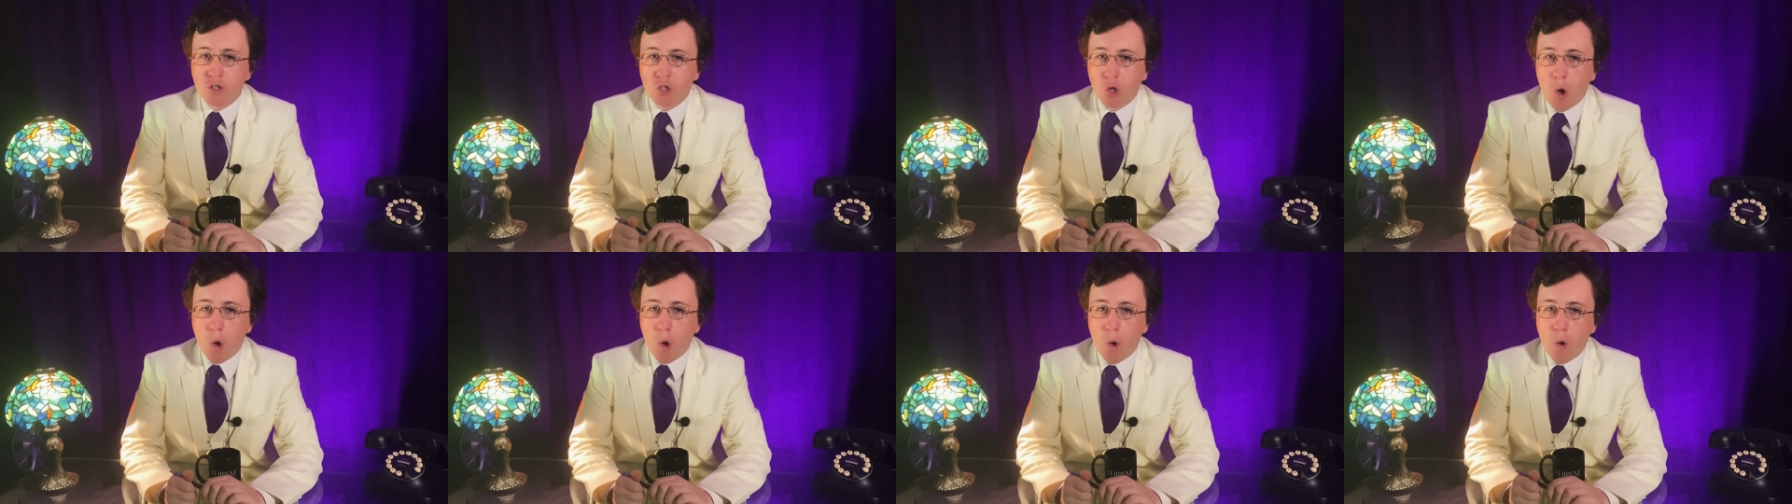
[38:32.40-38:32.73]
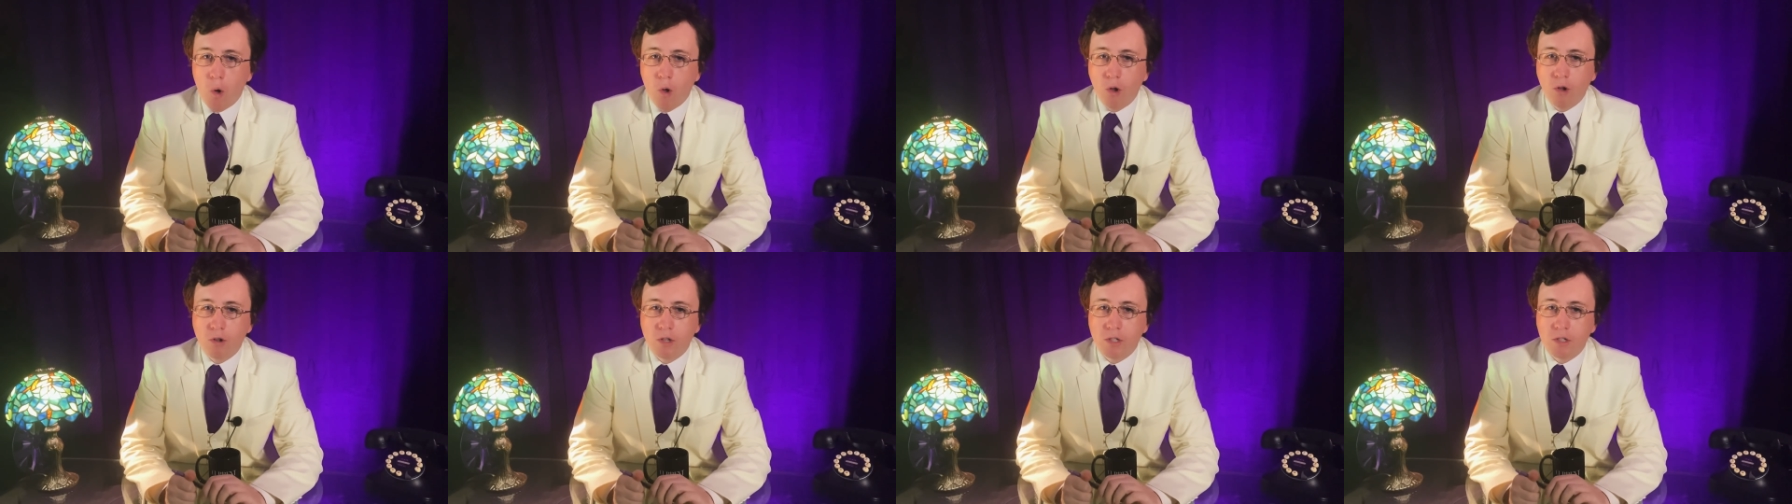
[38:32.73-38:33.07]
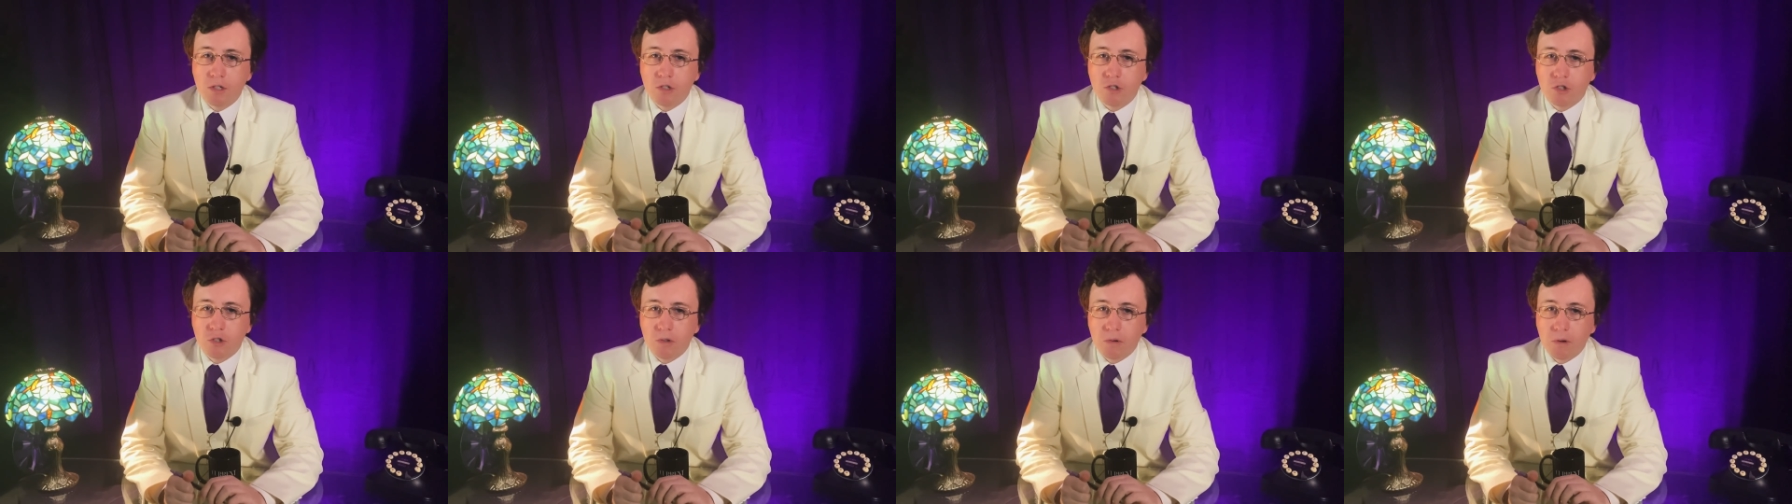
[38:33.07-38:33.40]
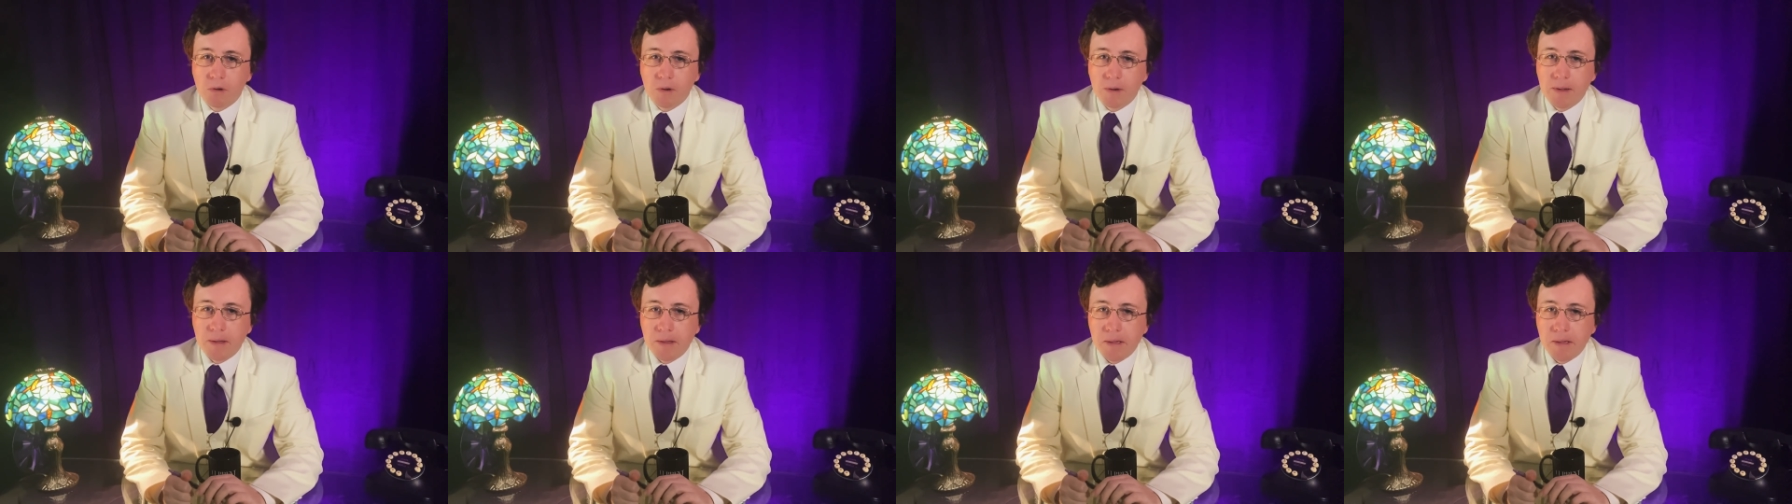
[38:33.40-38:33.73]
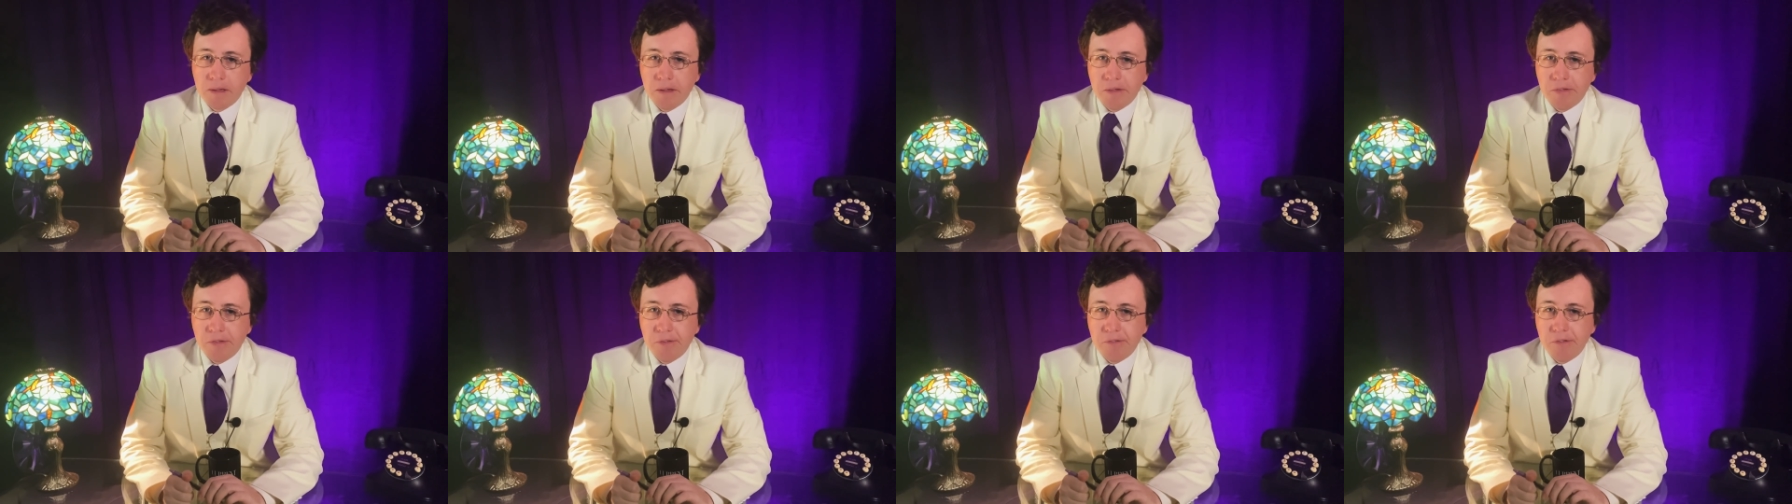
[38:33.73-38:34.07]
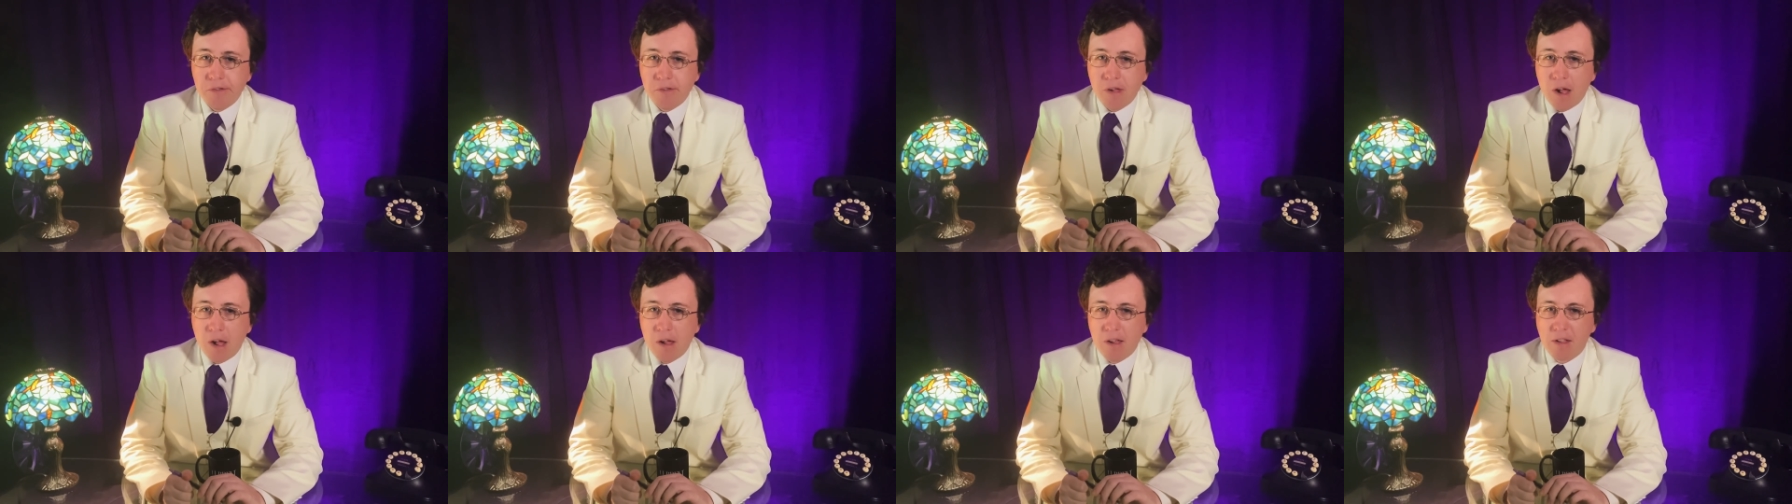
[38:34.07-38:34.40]
told during
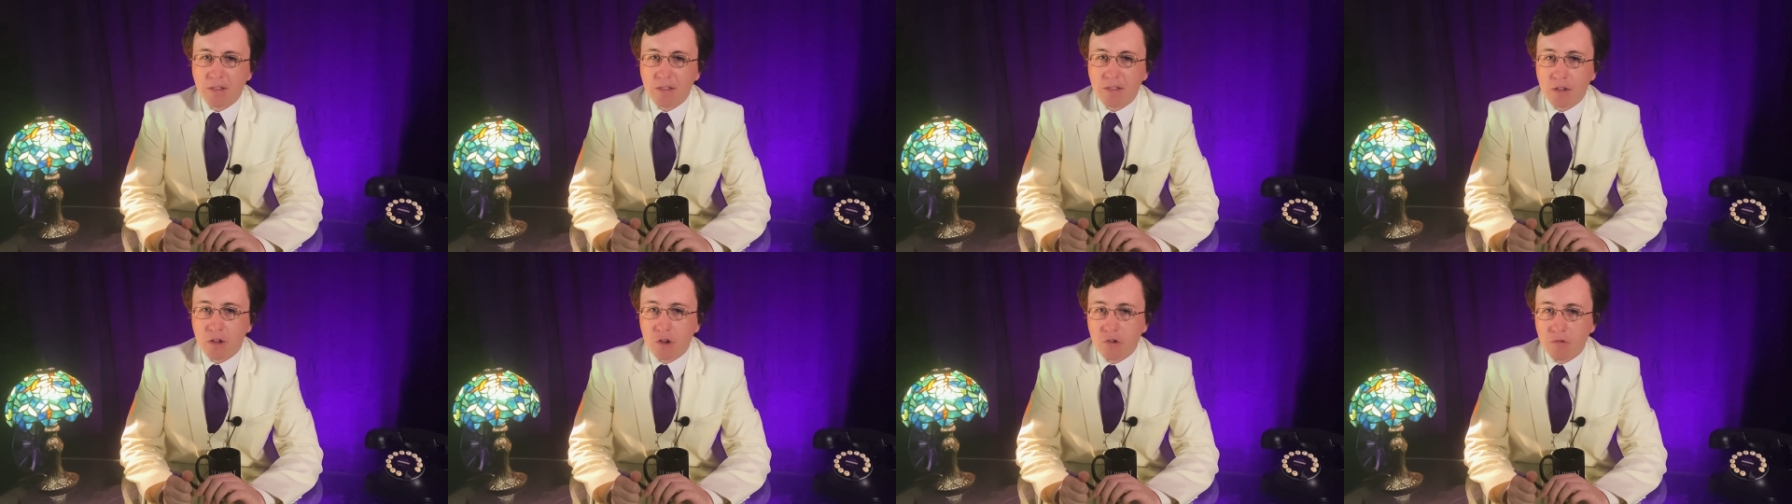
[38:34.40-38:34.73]
the